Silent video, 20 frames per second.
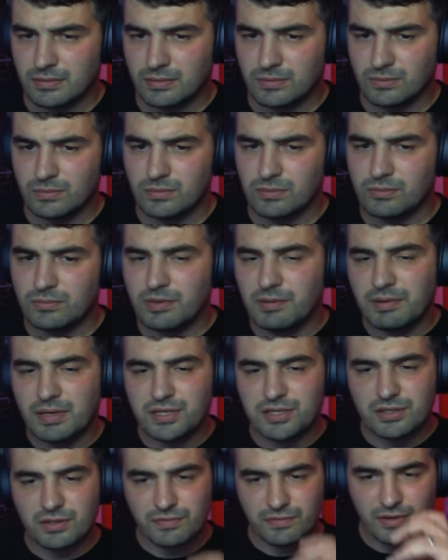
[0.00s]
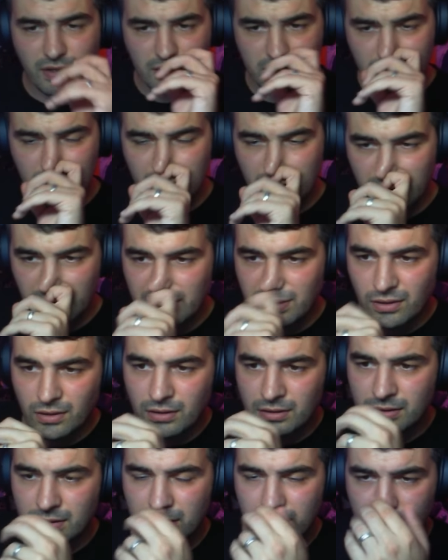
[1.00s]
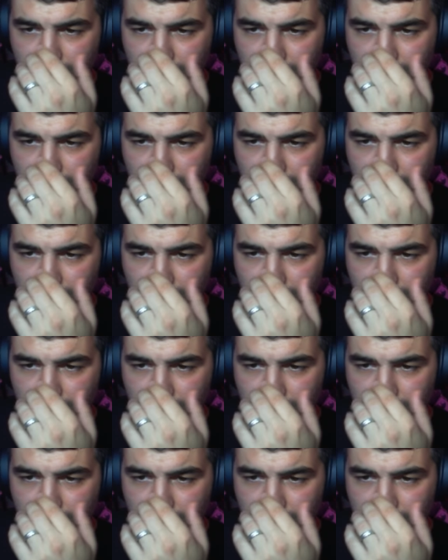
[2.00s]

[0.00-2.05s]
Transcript: Ooh, maybe I should have gotten the Red Hawk,